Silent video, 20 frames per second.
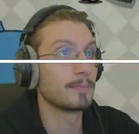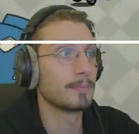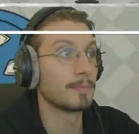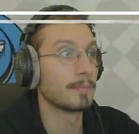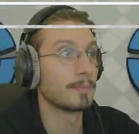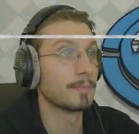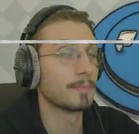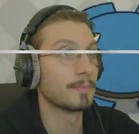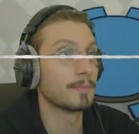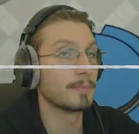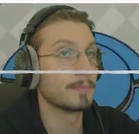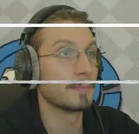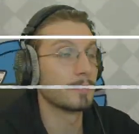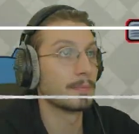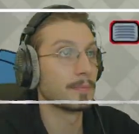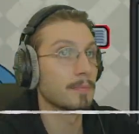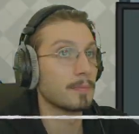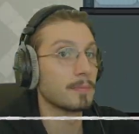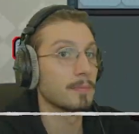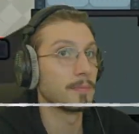
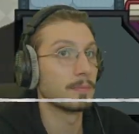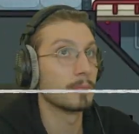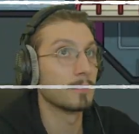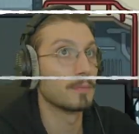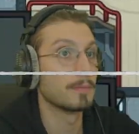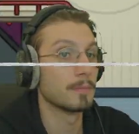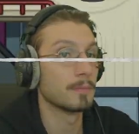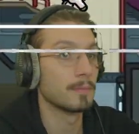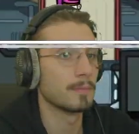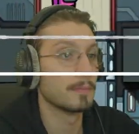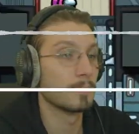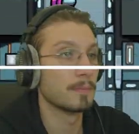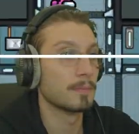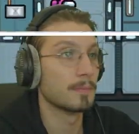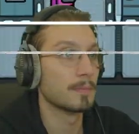Nobody speaks.